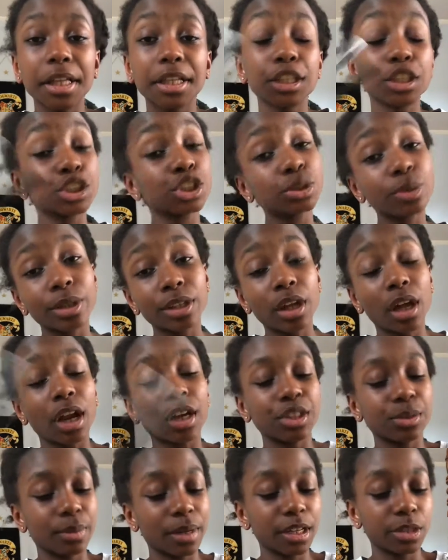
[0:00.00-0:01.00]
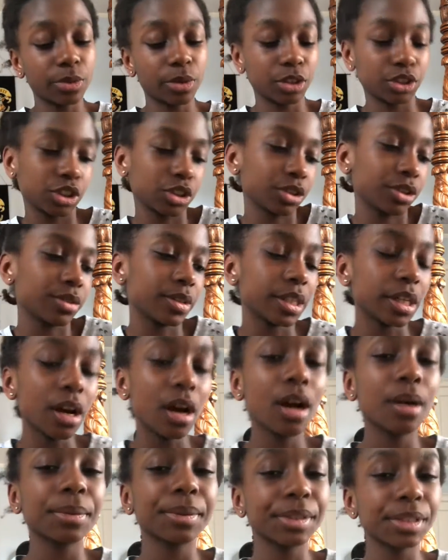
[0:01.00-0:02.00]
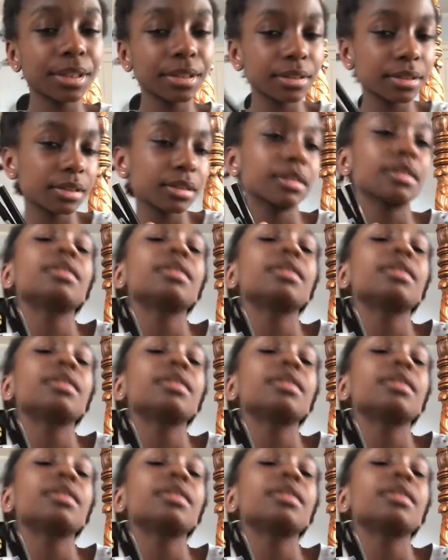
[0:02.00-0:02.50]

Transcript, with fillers: So I thought I just might as well show you the options